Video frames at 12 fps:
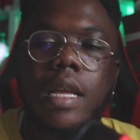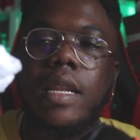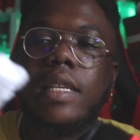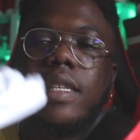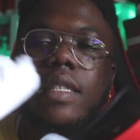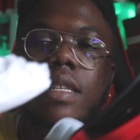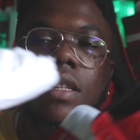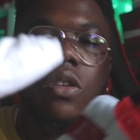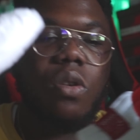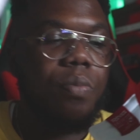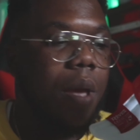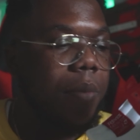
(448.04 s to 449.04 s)
This is the
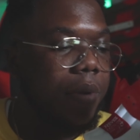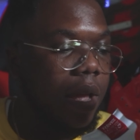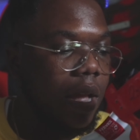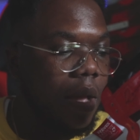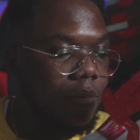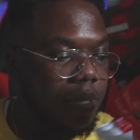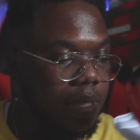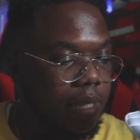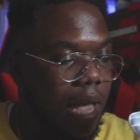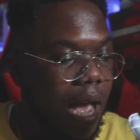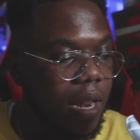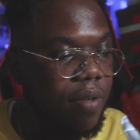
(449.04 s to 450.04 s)
little paper that comes
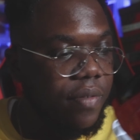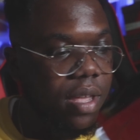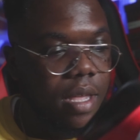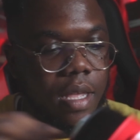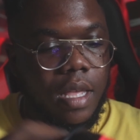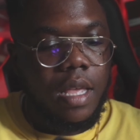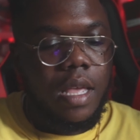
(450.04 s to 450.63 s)
inside of it.